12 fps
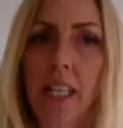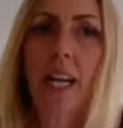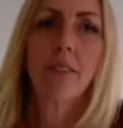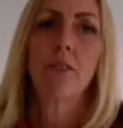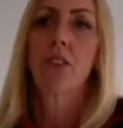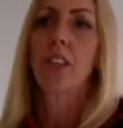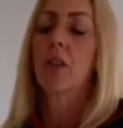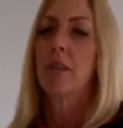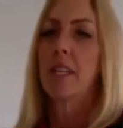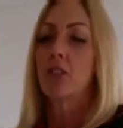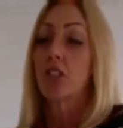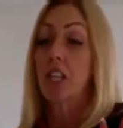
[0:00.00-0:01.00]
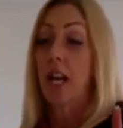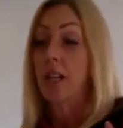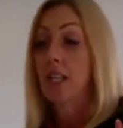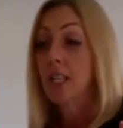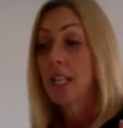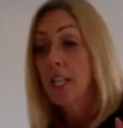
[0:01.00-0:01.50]
Okay, nothing coming in just yet.
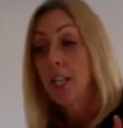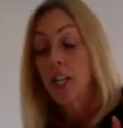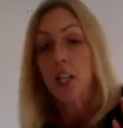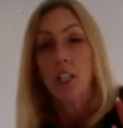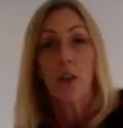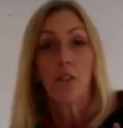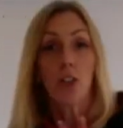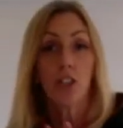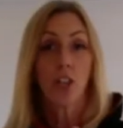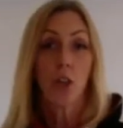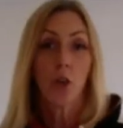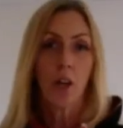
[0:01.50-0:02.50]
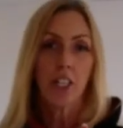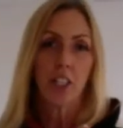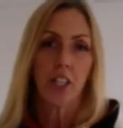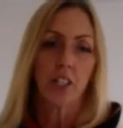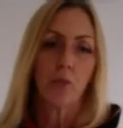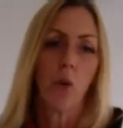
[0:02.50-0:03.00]
So I've got 2 questions.